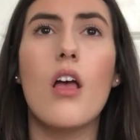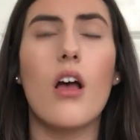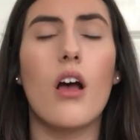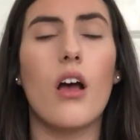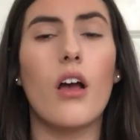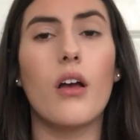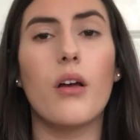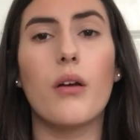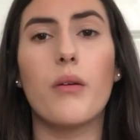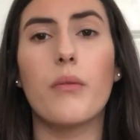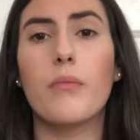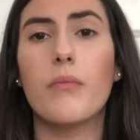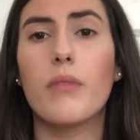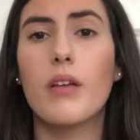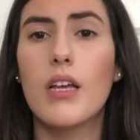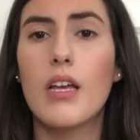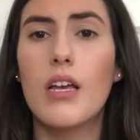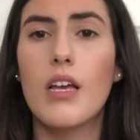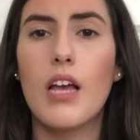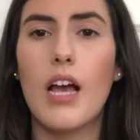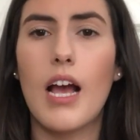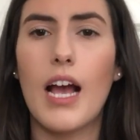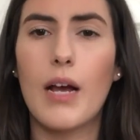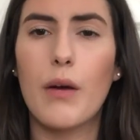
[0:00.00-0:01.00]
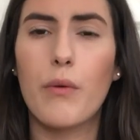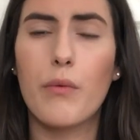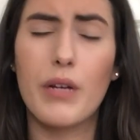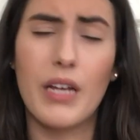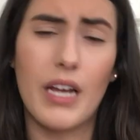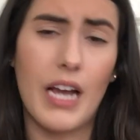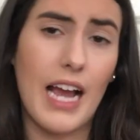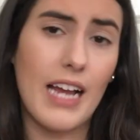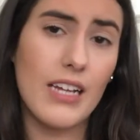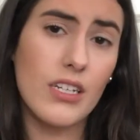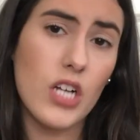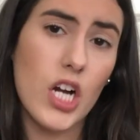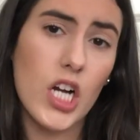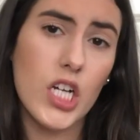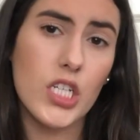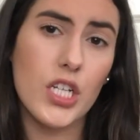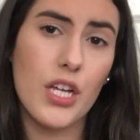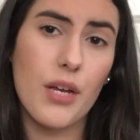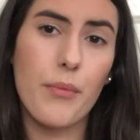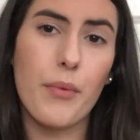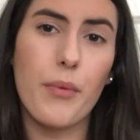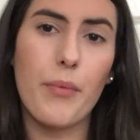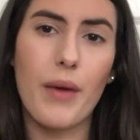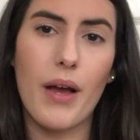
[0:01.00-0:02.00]
I talked to
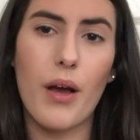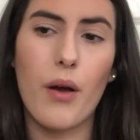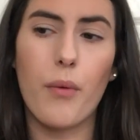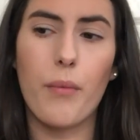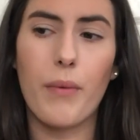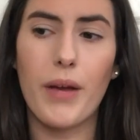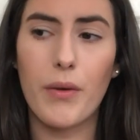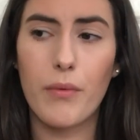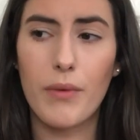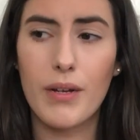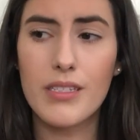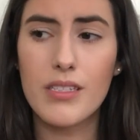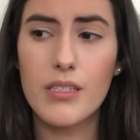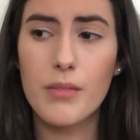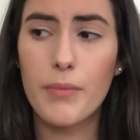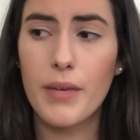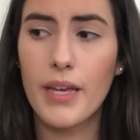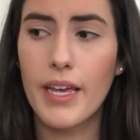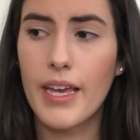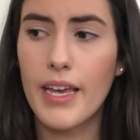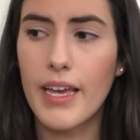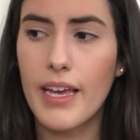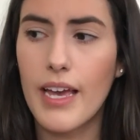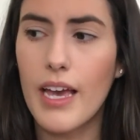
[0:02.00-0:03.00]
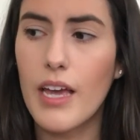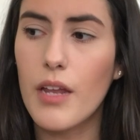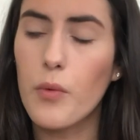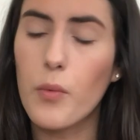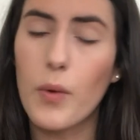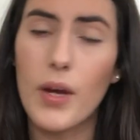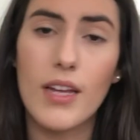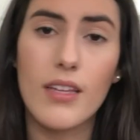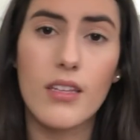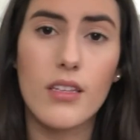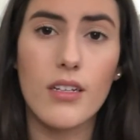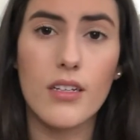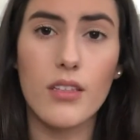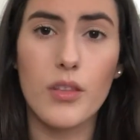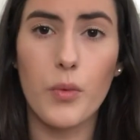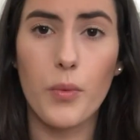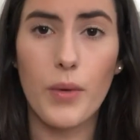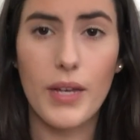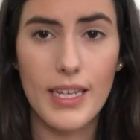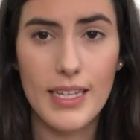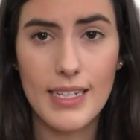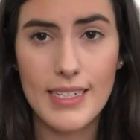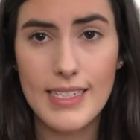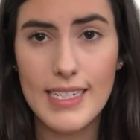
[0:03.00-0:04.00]
him about my resume and why it looked the
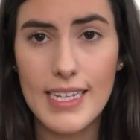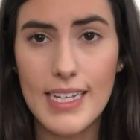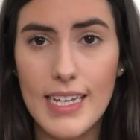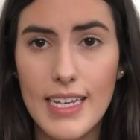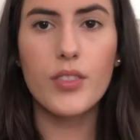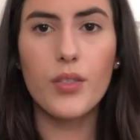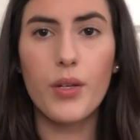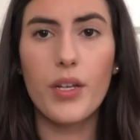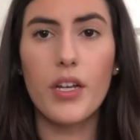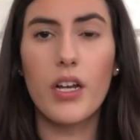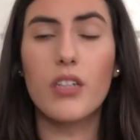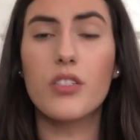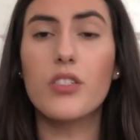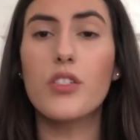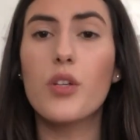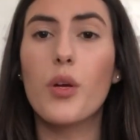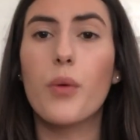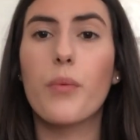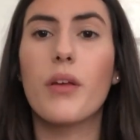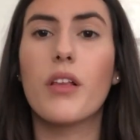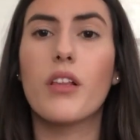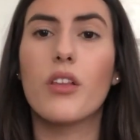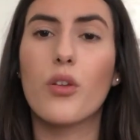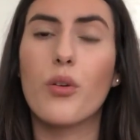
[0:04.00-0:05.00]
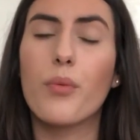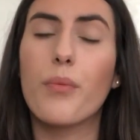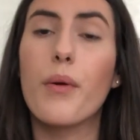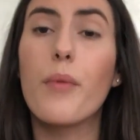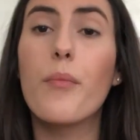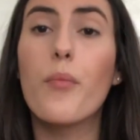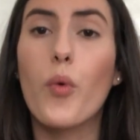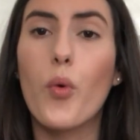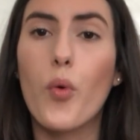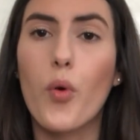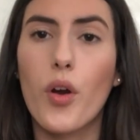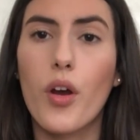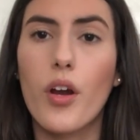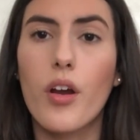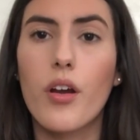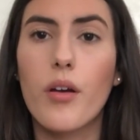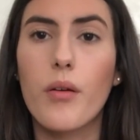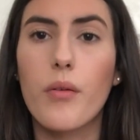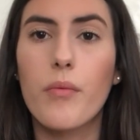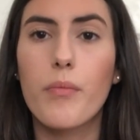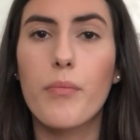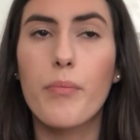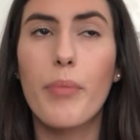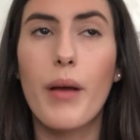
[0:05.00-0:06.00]
way it did, so he got to know me a little bit
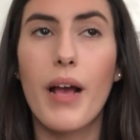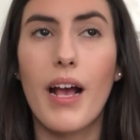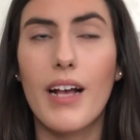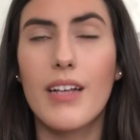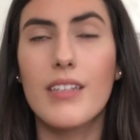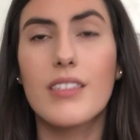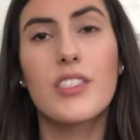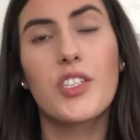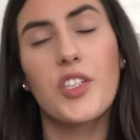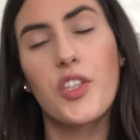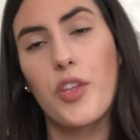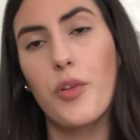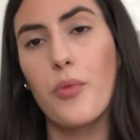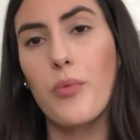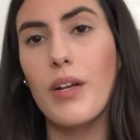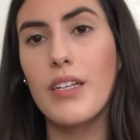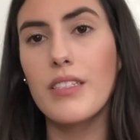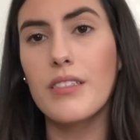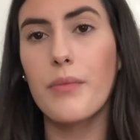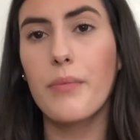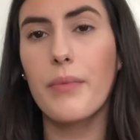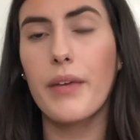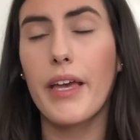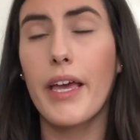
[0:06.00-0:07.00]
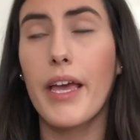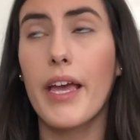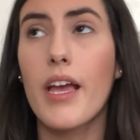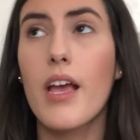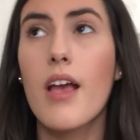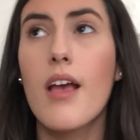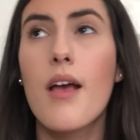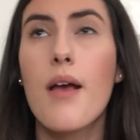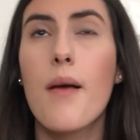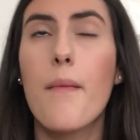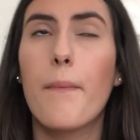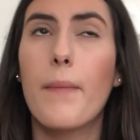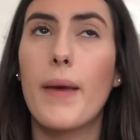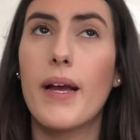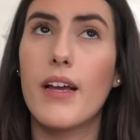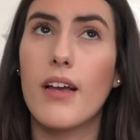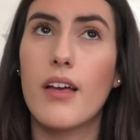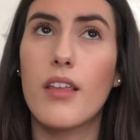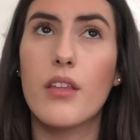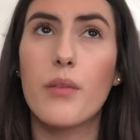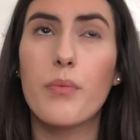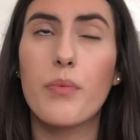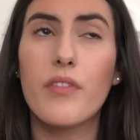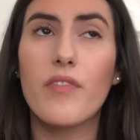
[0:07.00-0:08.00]
more past the resume. My
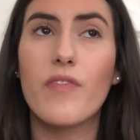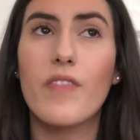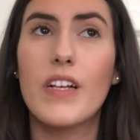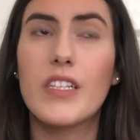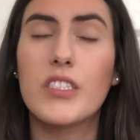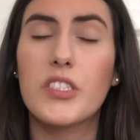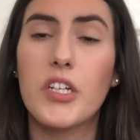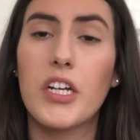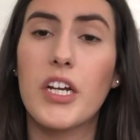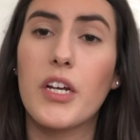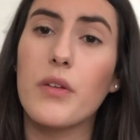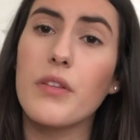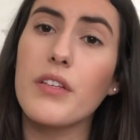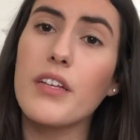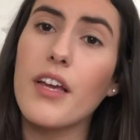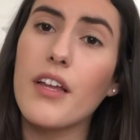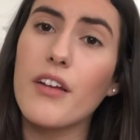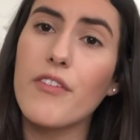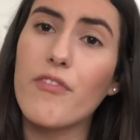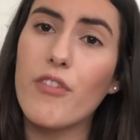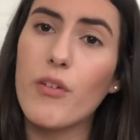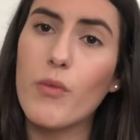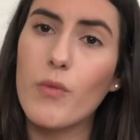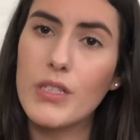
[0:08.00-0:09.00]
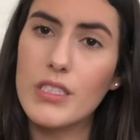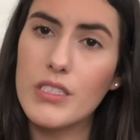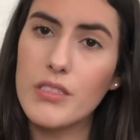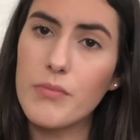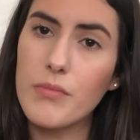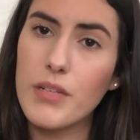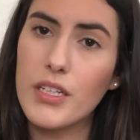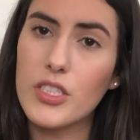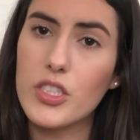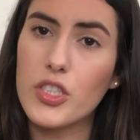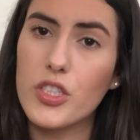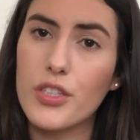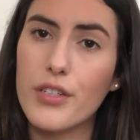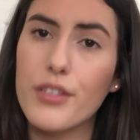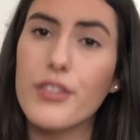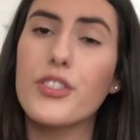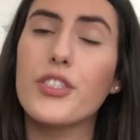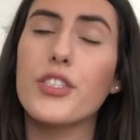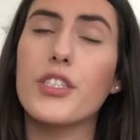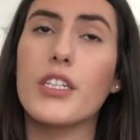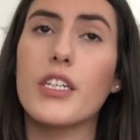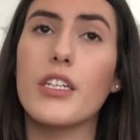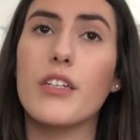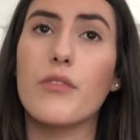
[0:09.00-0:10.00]
other professor, I only had her for 1 semester, and
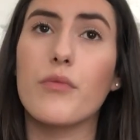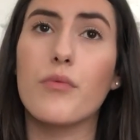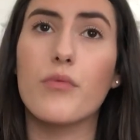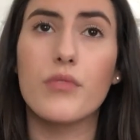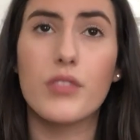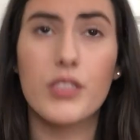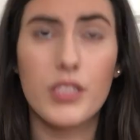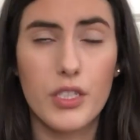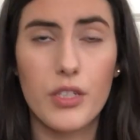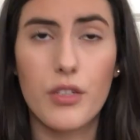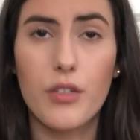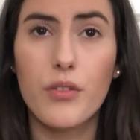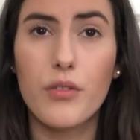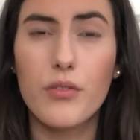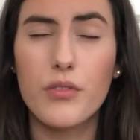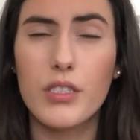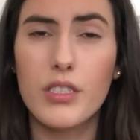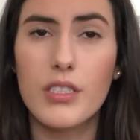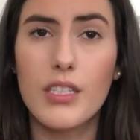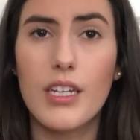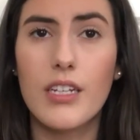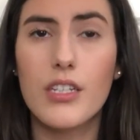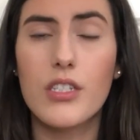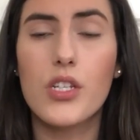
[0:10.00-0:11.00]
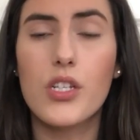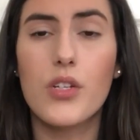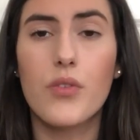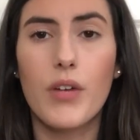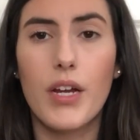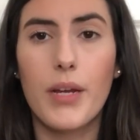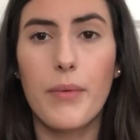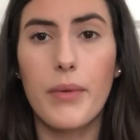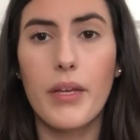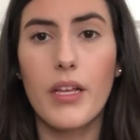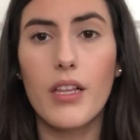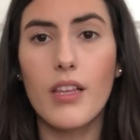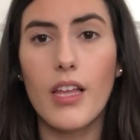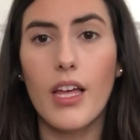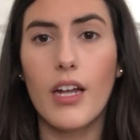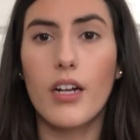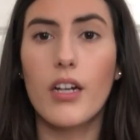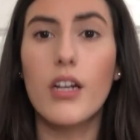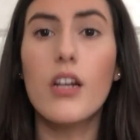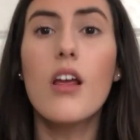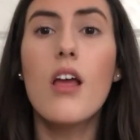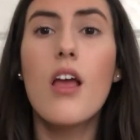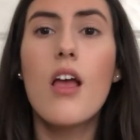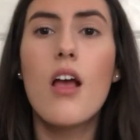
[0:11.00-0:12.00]
she still decided to write me a
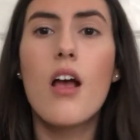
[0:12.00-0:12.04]
letter.